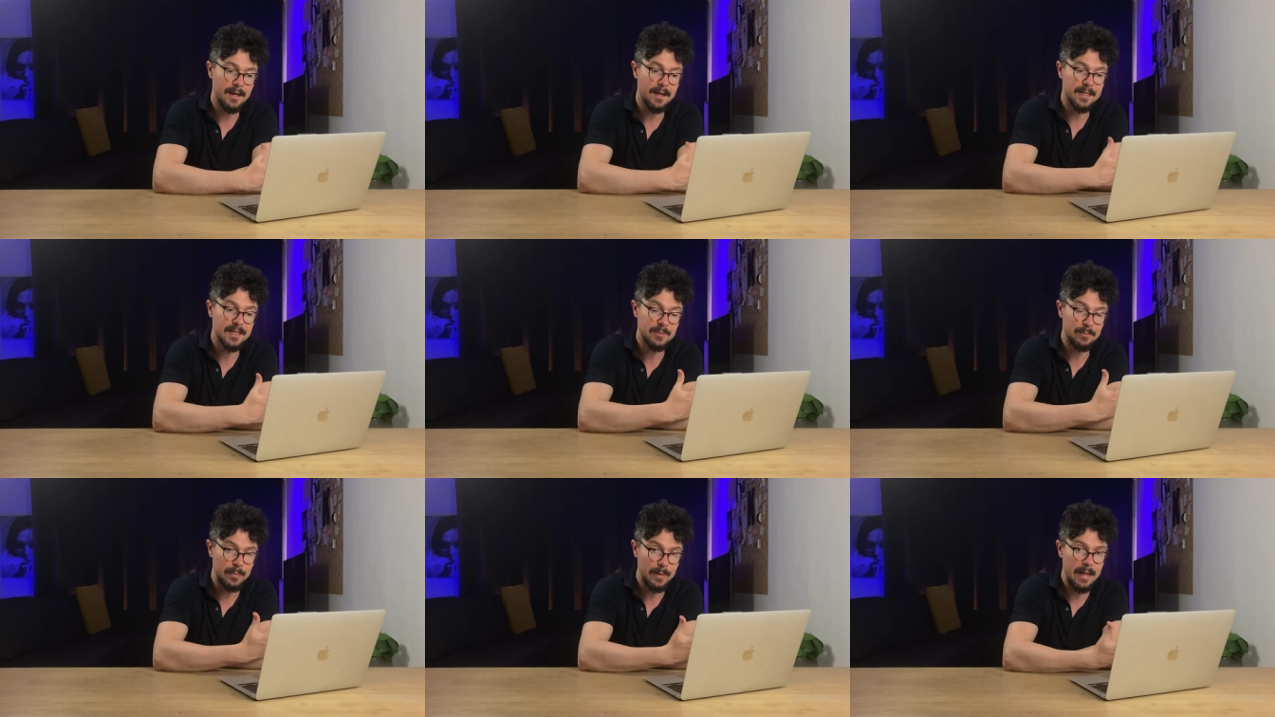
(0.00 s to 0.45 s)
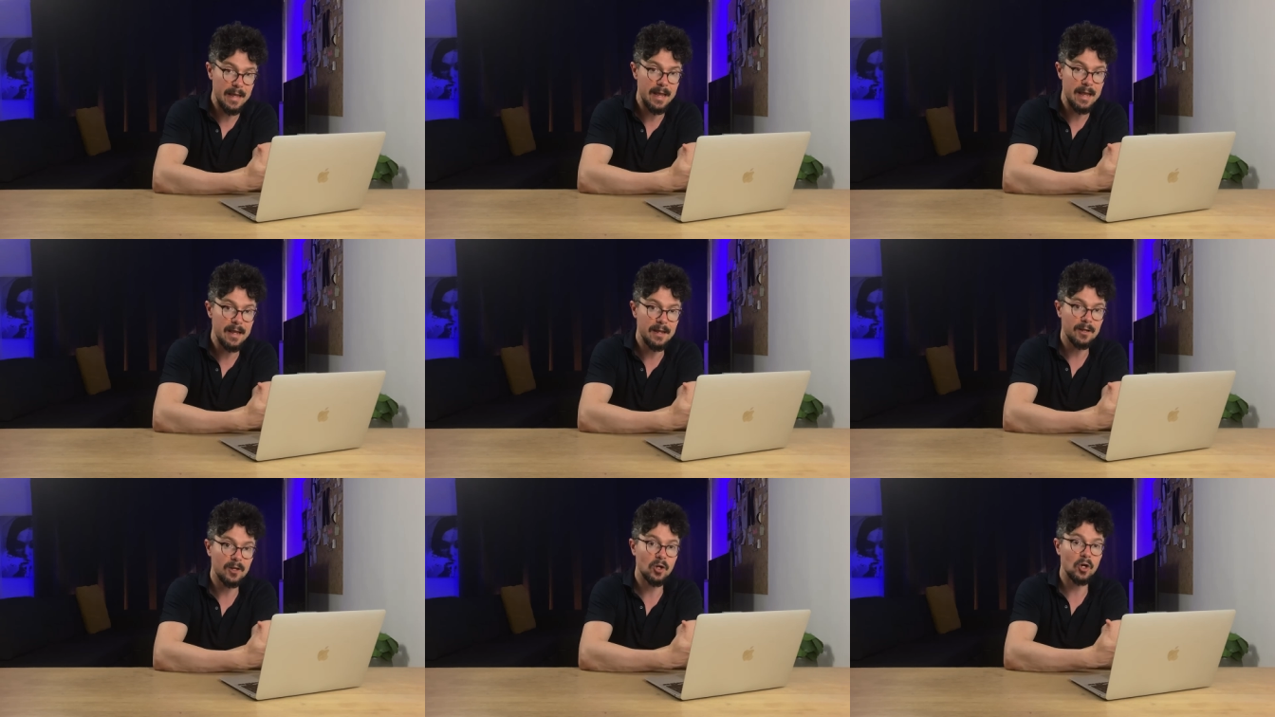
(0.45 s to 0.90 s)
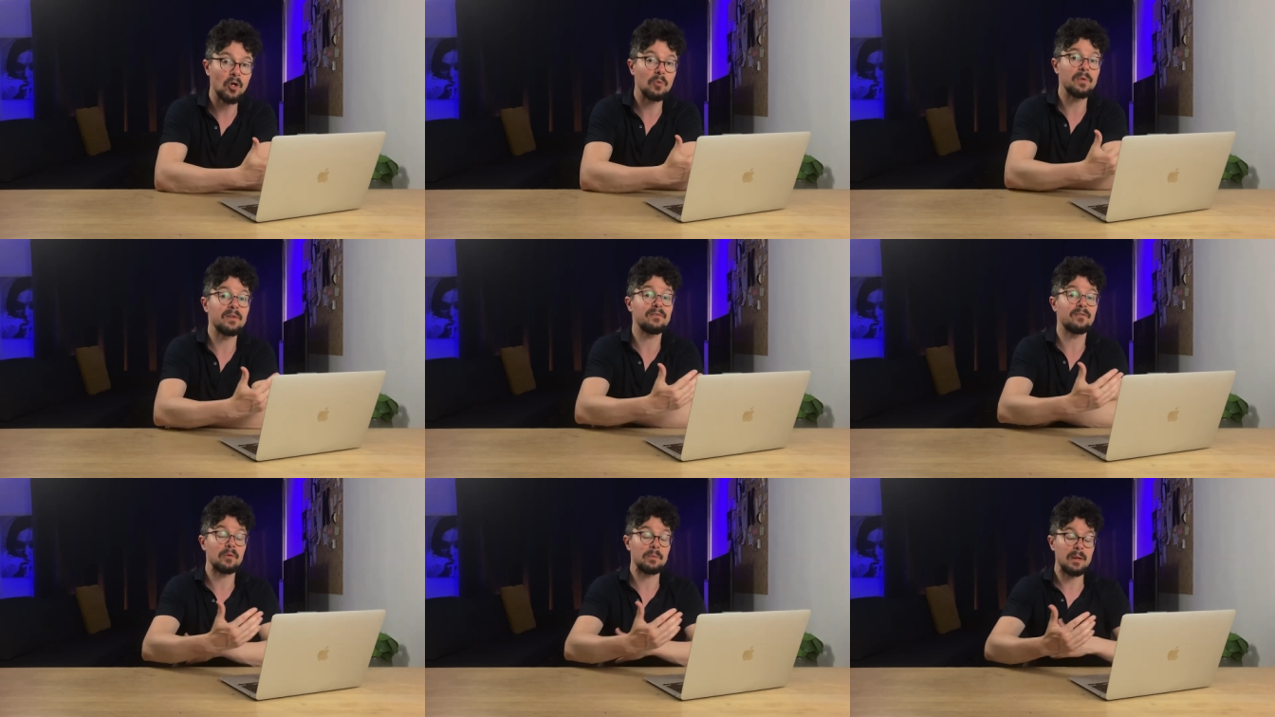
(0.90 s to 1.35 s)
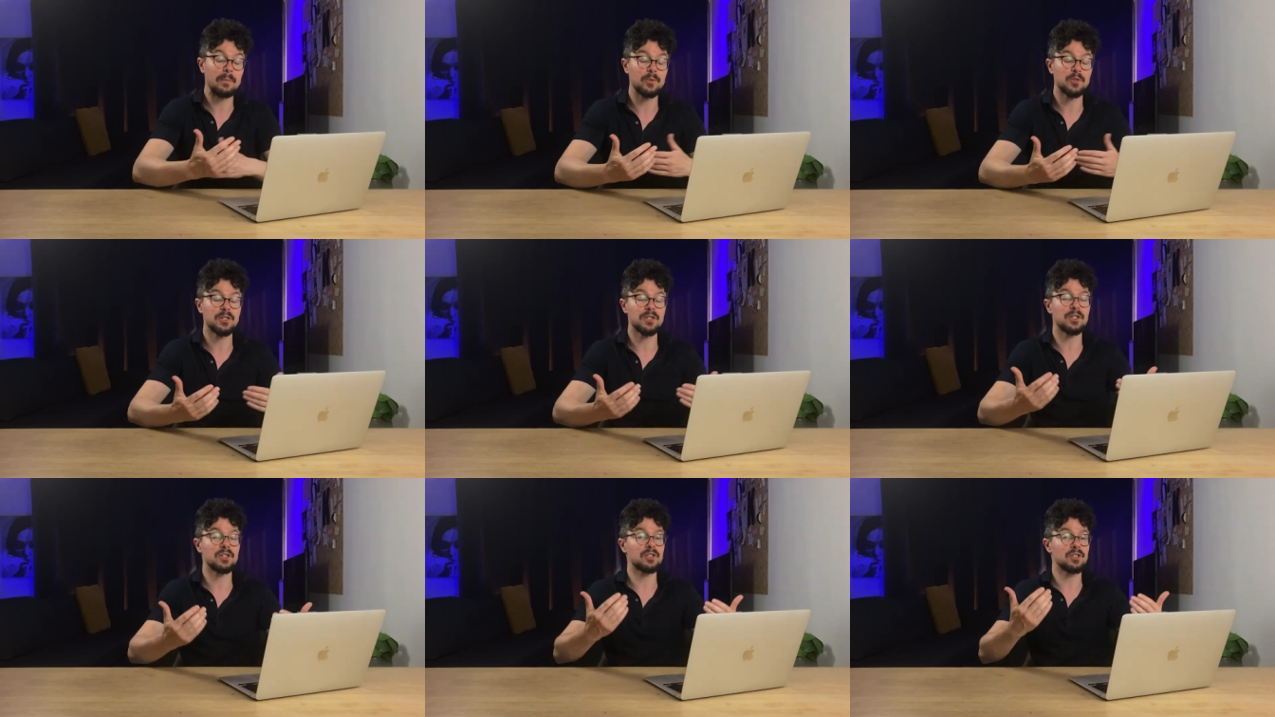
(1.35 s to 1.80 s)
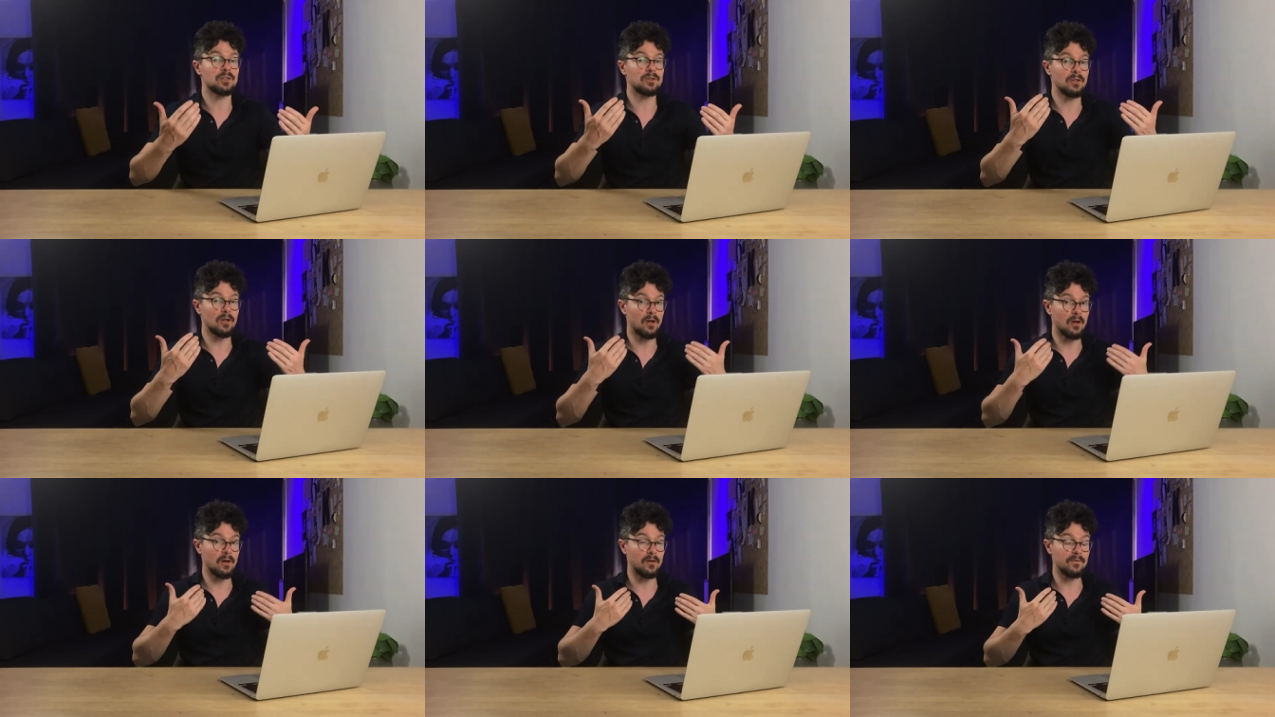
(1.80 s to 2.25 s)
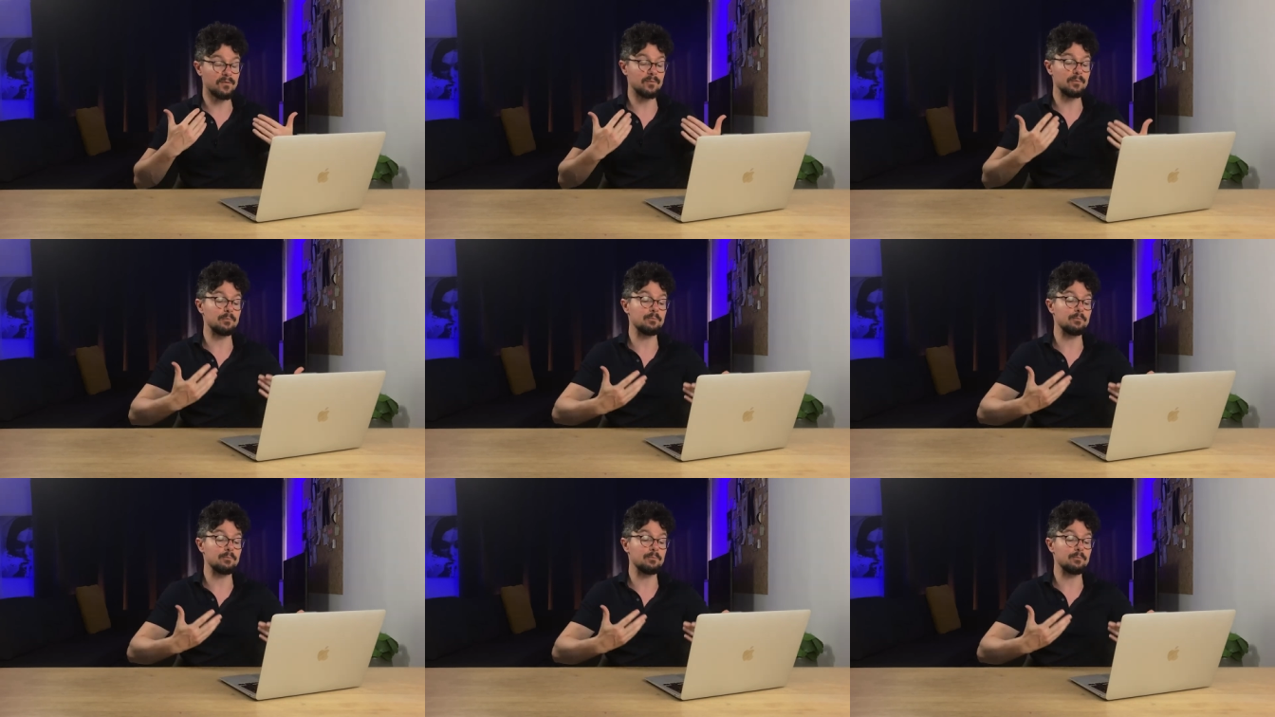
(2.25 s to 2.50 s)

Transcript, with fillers: explained coming from a position of